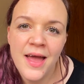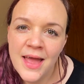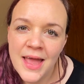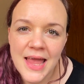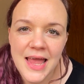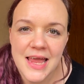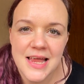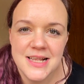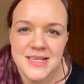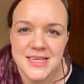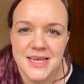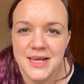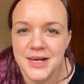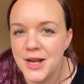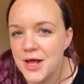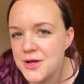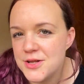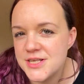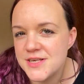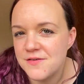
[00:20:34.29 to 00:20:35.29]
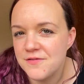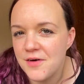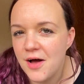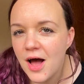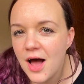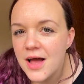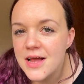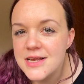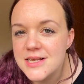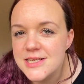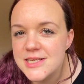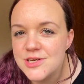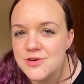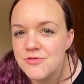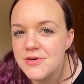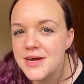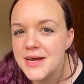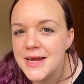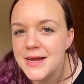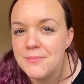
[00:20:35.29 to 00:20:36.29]
eating loads of ice
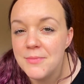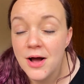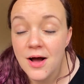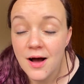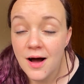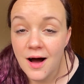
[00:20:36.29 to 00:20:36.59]
cream.